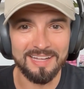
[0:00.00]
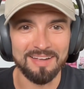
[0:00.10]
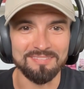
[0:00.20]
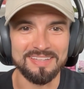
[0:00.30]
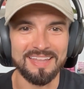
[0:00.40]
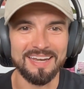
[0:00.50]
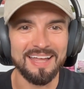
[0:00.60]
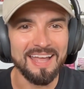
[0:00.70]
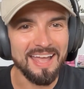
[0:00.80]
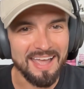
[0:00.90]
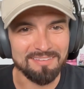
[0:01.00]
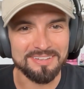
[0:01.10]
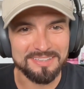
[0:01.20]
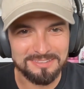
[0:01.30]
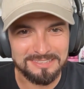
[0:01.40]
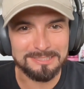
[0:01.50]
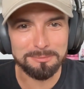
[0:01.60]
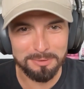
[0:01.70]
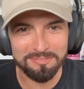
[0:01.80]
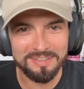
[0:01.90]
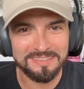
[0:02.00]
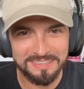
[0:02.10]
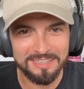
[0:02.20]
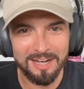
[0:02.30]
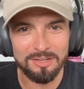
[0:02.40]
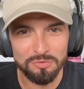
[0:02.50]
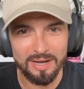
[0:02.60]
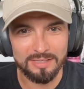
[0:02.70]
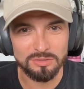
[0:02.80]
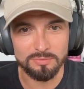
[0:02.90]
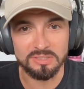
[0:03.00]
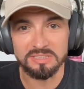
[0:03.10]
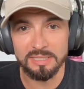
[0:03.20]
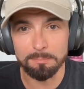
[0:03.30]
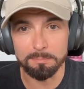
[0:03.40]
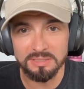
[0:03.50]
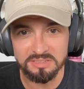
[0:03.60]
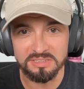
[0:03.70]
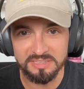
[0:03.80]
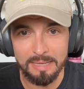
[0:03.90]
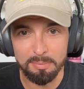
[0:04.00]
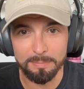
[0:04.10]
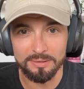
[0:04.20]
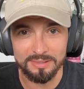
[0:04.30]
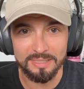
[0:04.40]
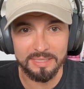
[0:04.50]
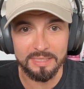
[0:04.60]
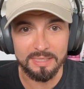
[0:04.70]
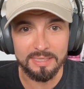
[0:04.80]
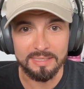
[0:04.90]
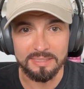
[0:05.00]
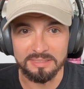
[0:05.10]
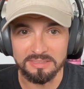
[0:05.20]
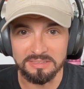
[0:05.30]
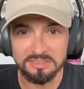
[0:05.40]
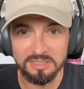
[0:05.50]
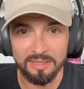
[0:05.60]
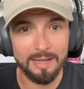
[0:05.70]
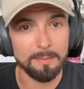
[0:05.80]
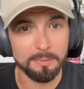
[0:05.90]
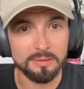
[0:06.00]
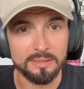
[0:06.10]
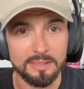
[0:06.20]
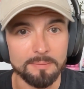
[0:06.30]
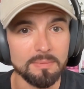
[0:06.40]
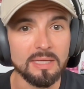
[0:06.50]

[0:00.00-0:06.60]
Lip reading: I mean that every consumer-facing contract over the same business capability is a liability.